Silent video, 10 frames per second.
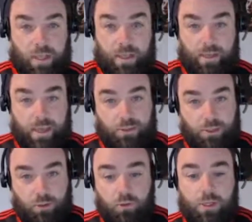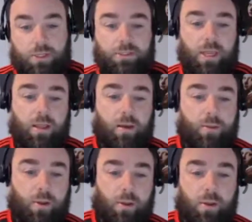in case you do need to scale
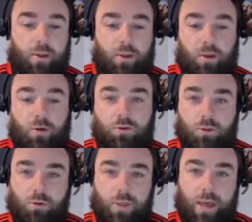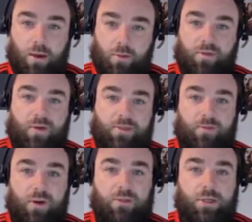up. You can also do that on the vice
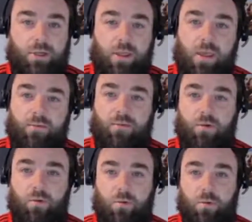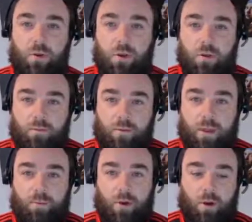versa if you
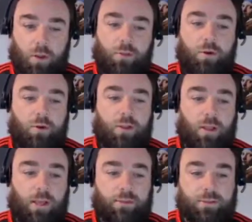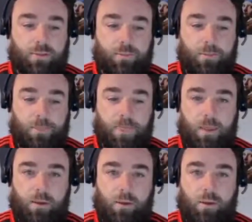are underutilized.
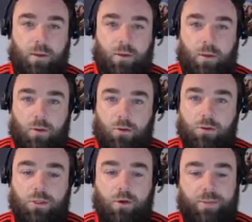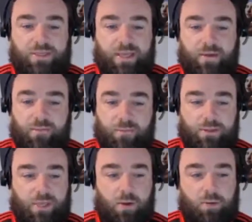Usually it'll be safe to
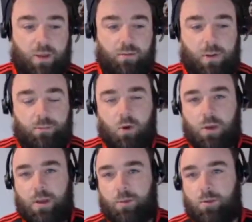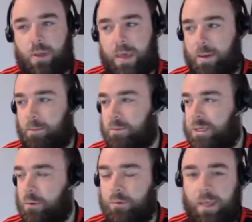scale down. I'm talking about
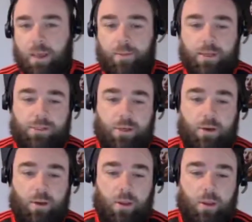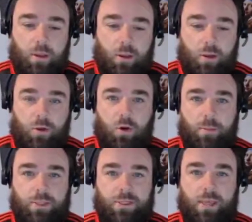SQL database here. You can
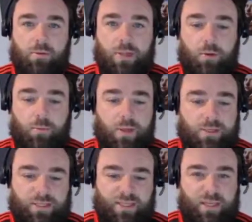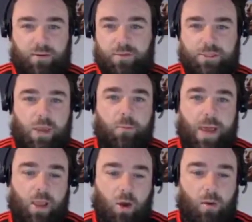normally scale down because it's easy enough to scale
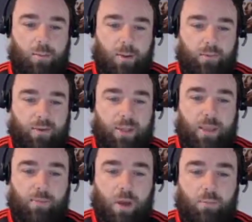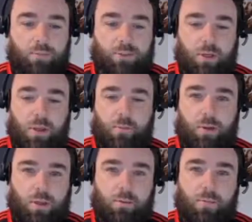back up if the time comes,
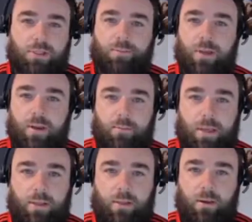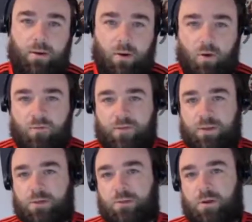but you must bear in mind that not all
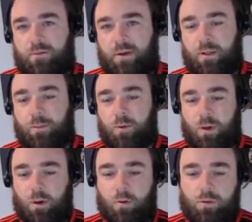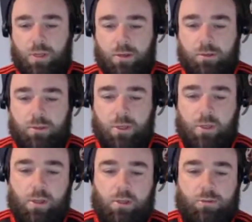features are available at all tiers.
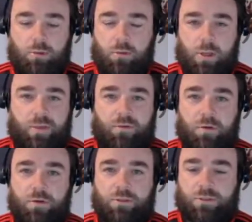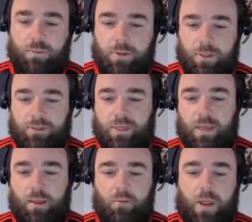So if you're using something like
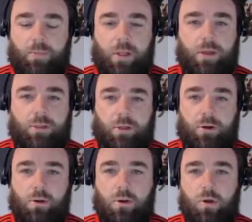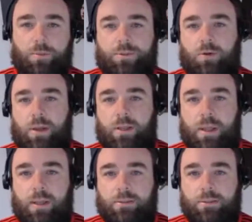scale out replicas or column store
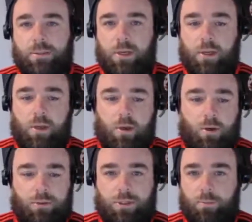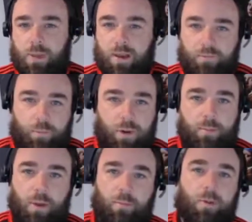indexes on some kind of
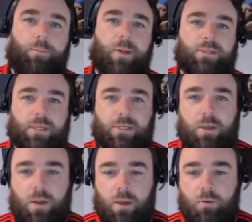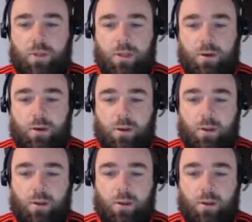premium or business critical tier,